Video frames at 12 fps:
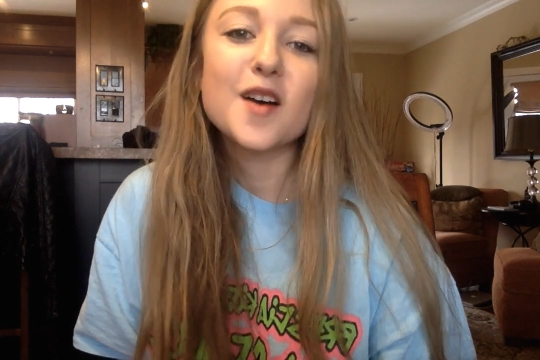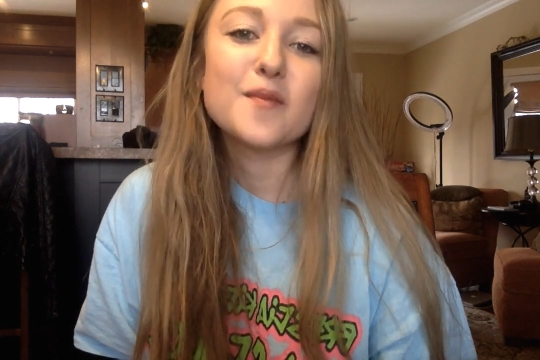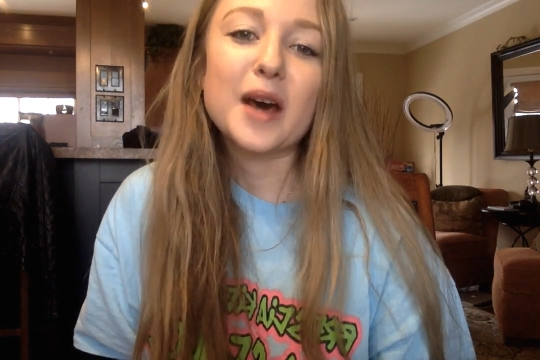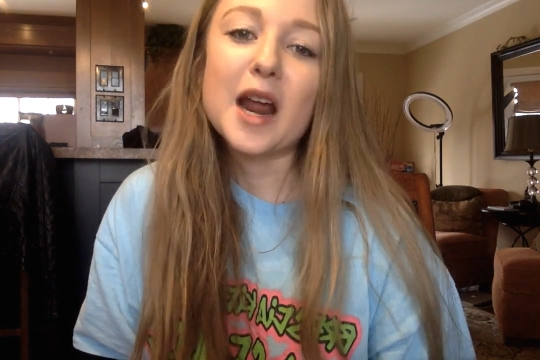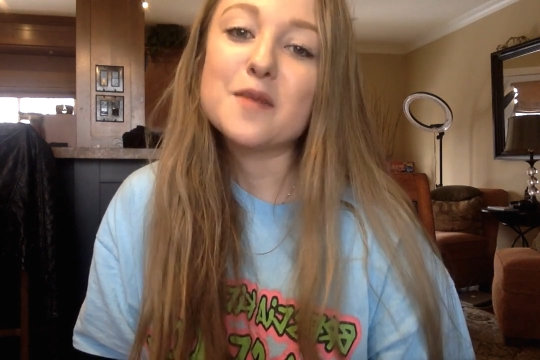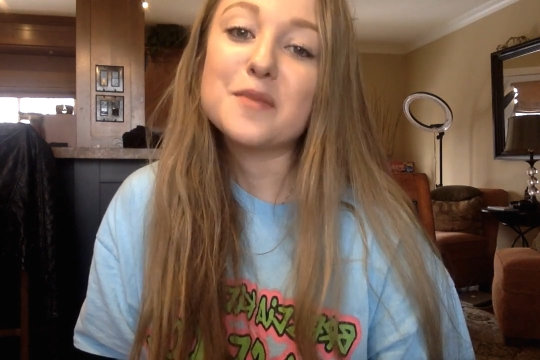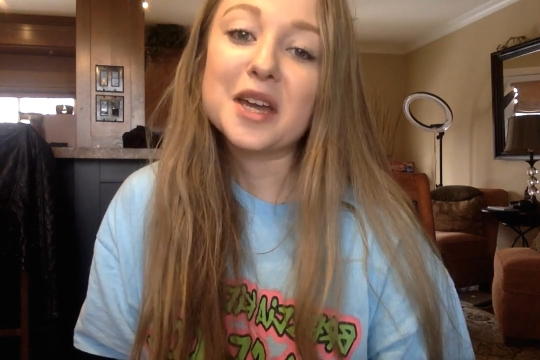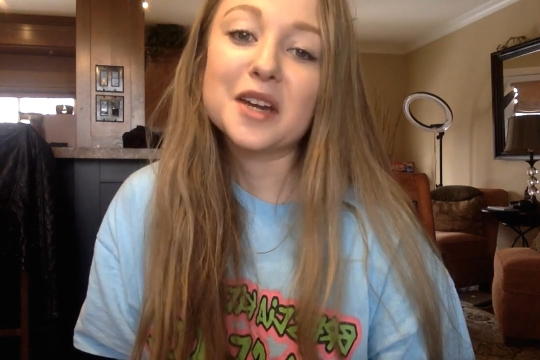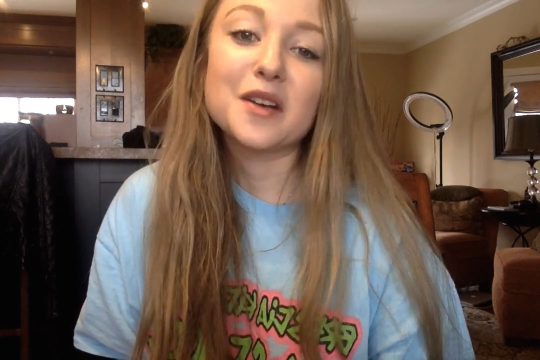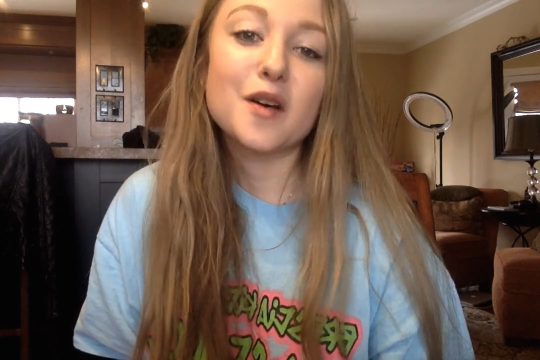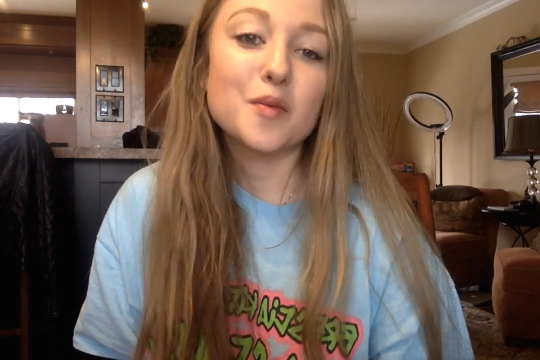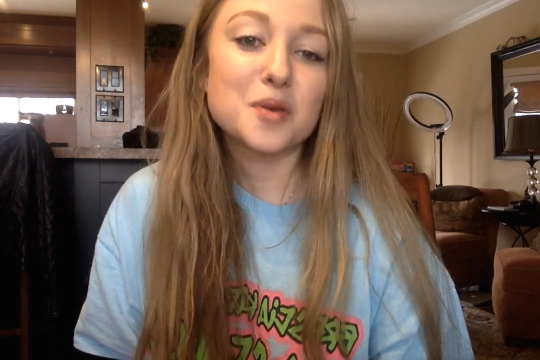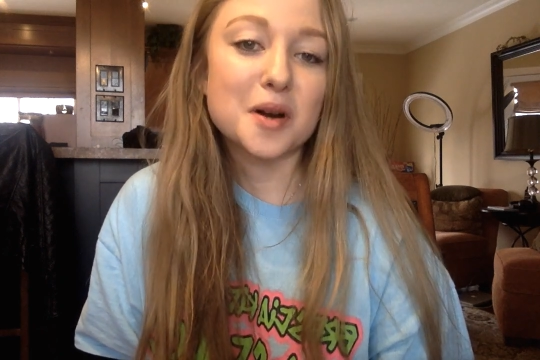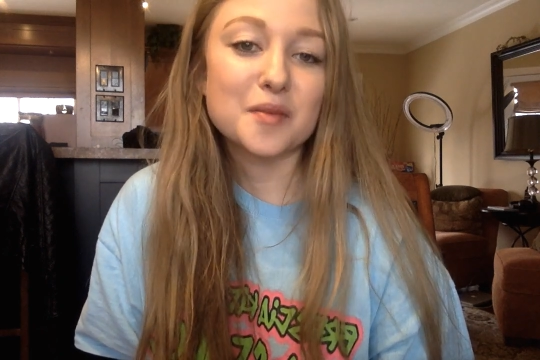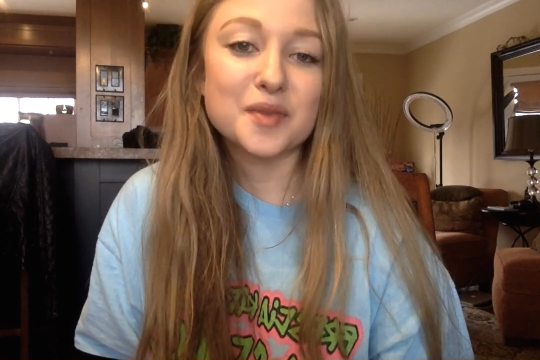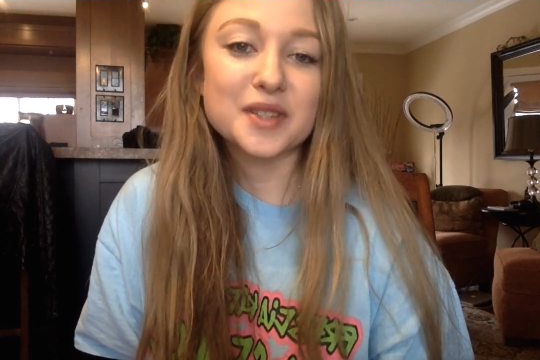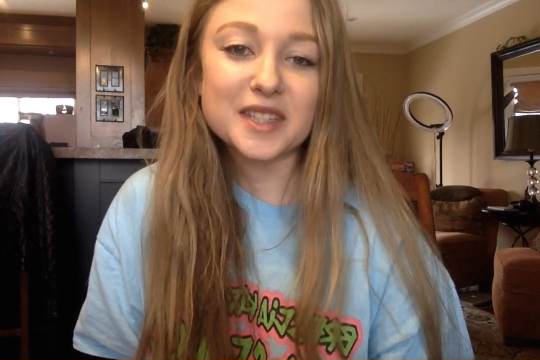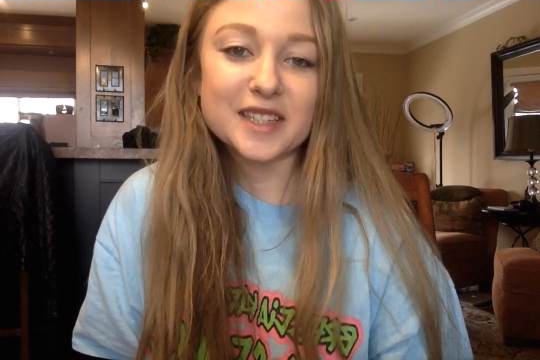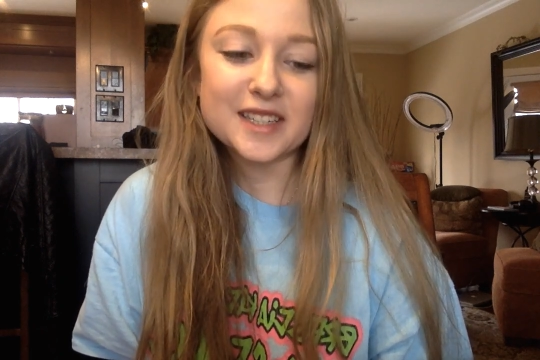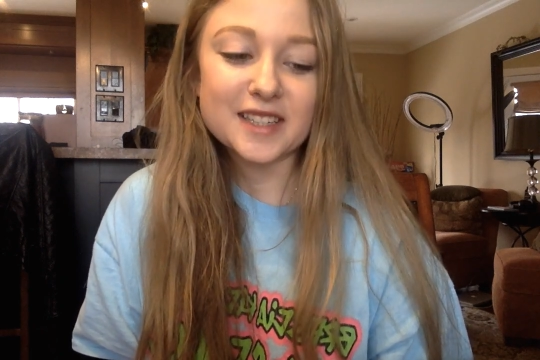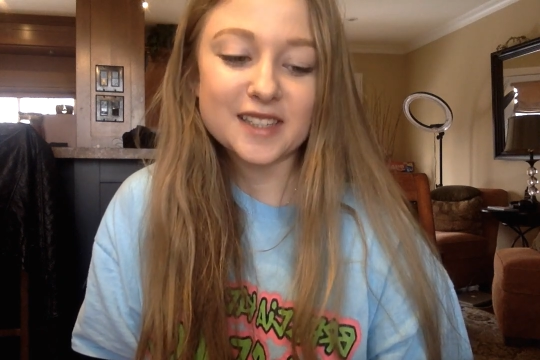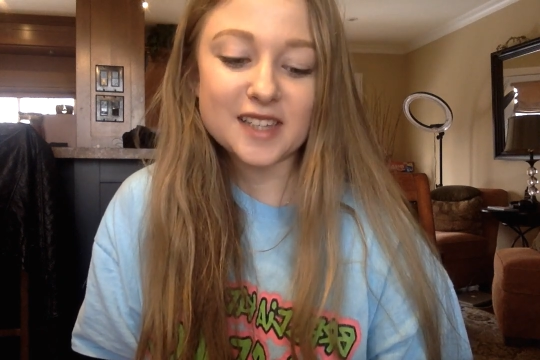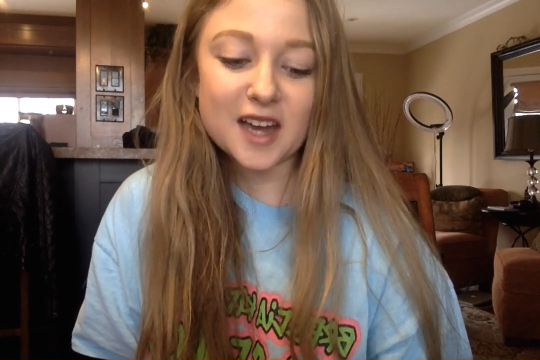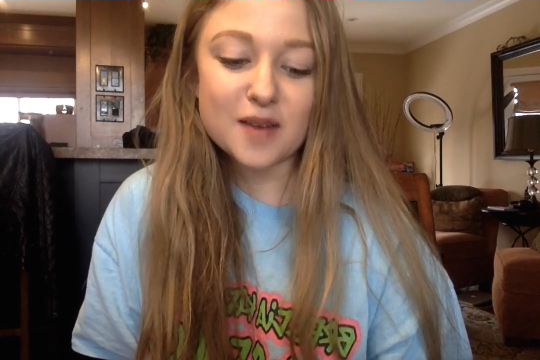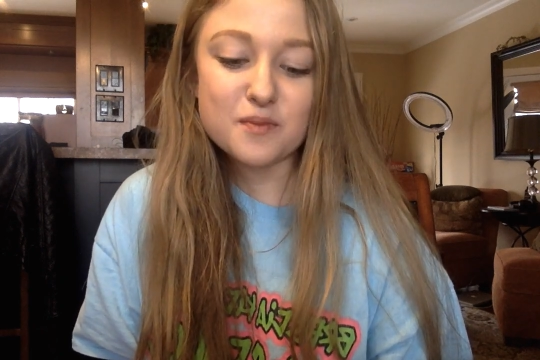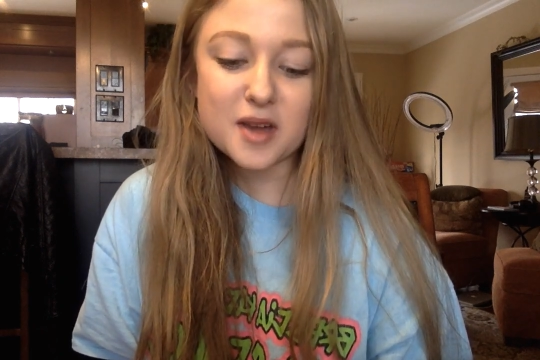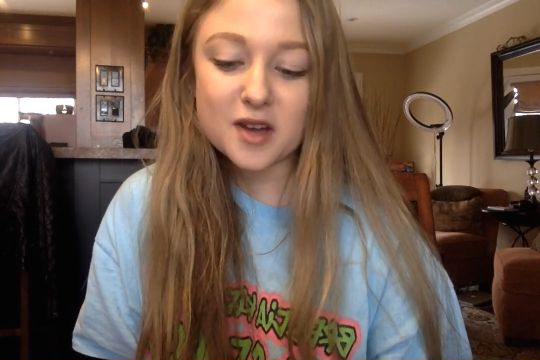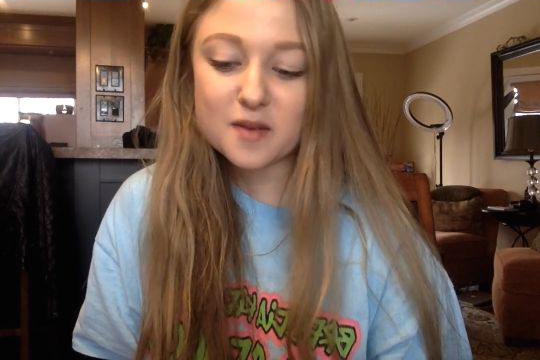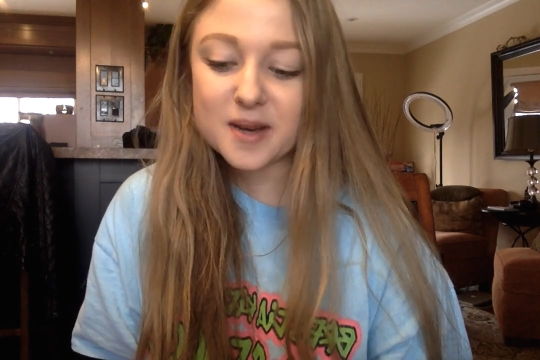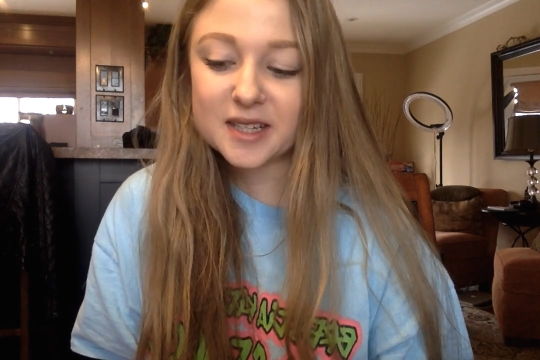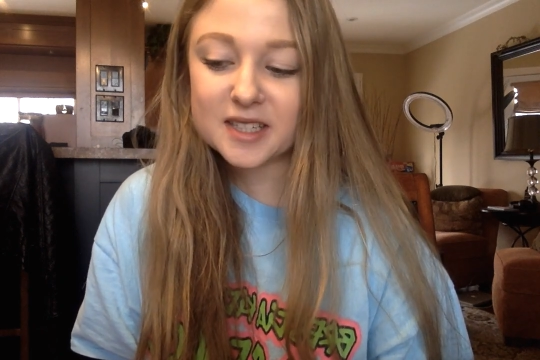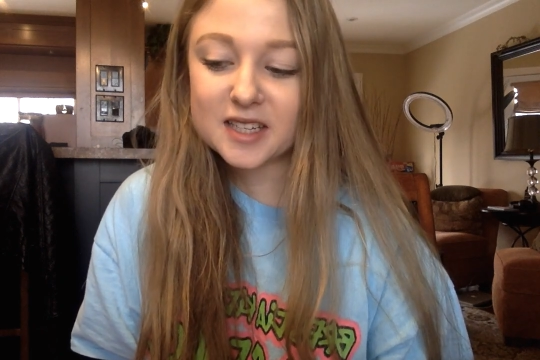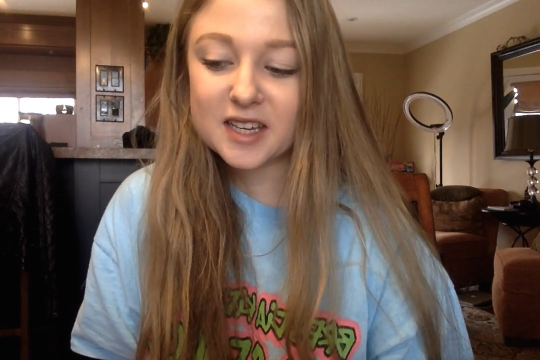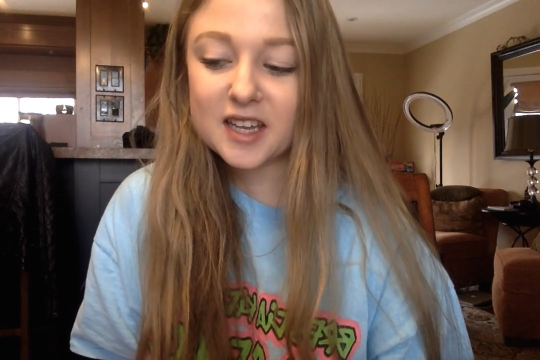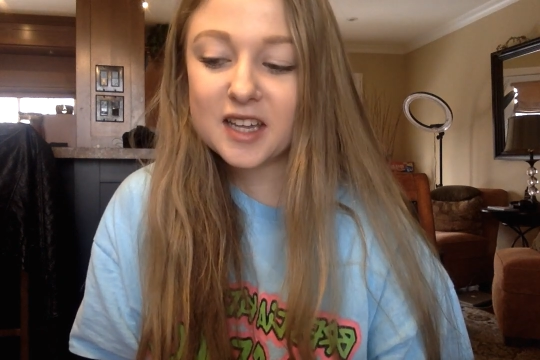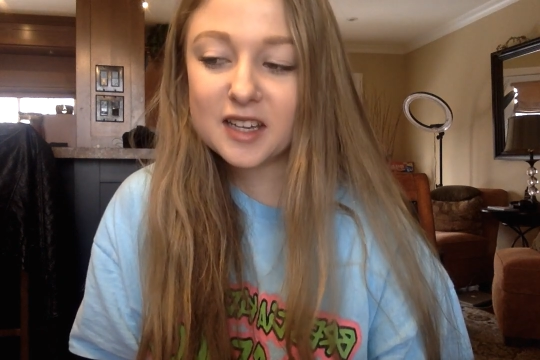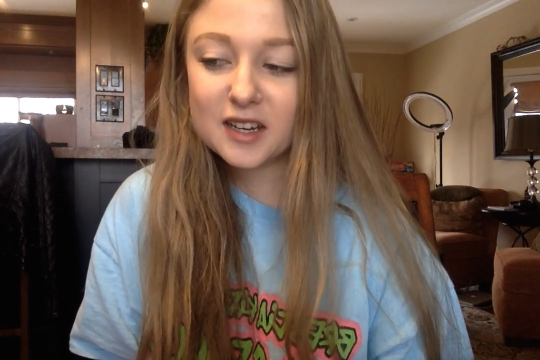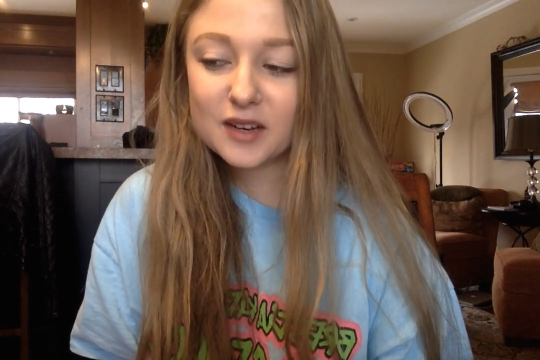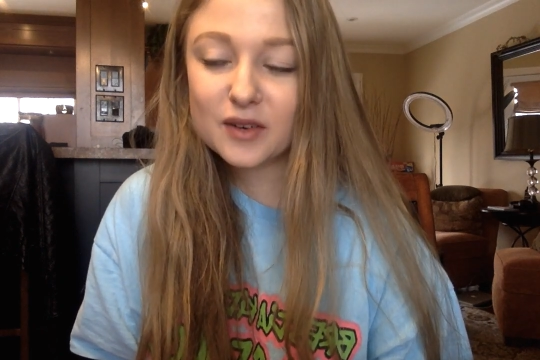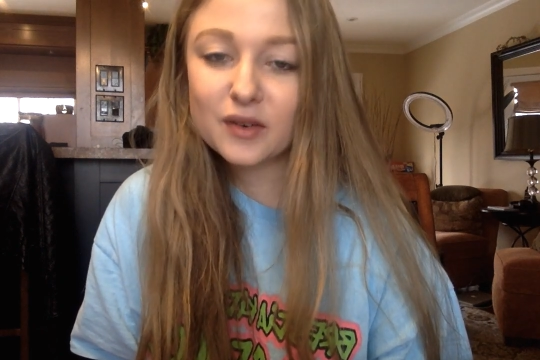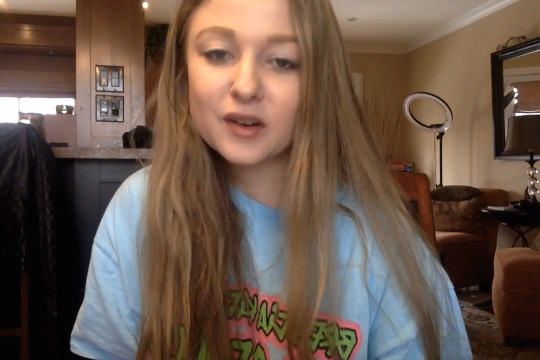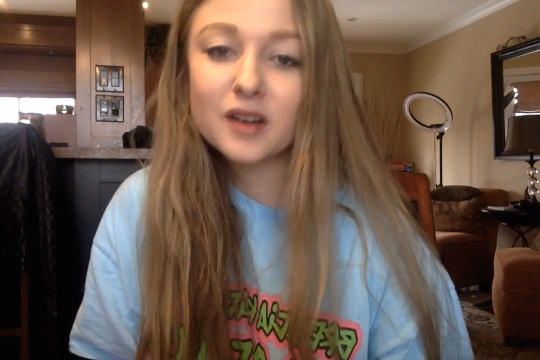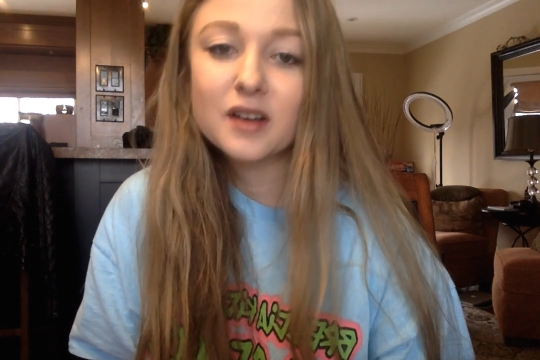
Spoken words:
but I make no promises. I may go back to keto.